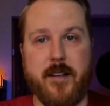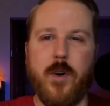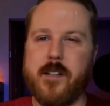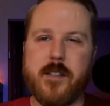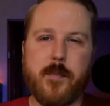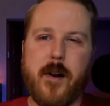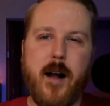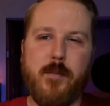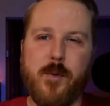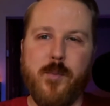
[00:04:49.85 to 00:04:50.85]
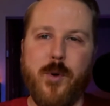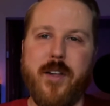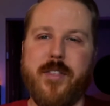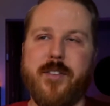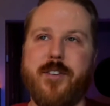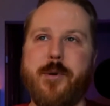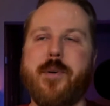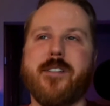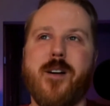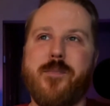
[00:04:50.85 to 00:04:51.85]
What is the problem with
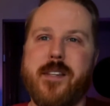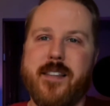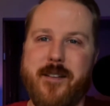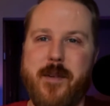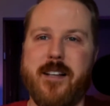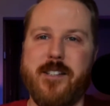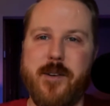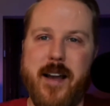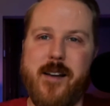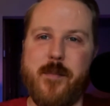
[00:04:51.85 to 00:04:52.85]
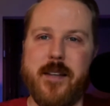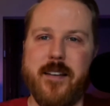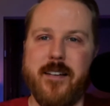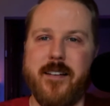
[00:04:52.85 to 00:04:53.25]
doing something that makes you happy?